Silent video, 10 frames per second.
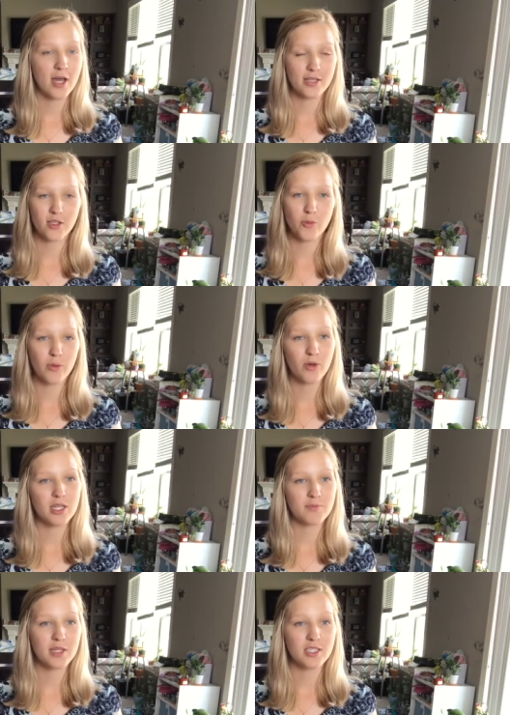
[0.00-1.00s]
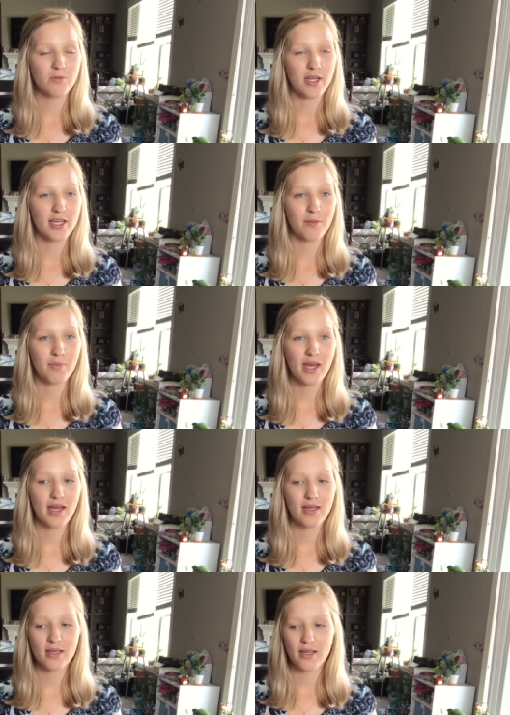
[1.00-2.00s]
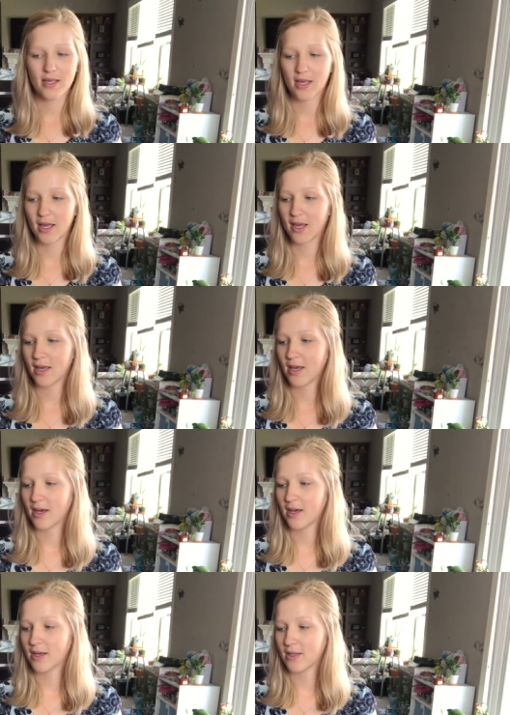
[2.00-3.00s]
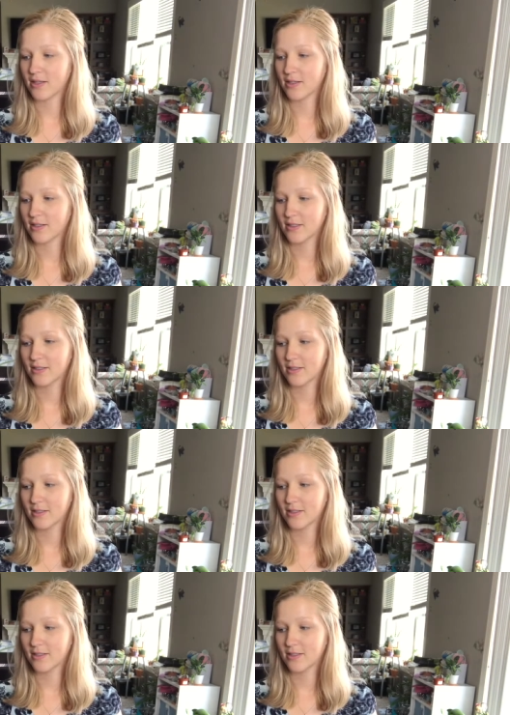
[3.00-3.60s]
ask my bridesmaids when I get back and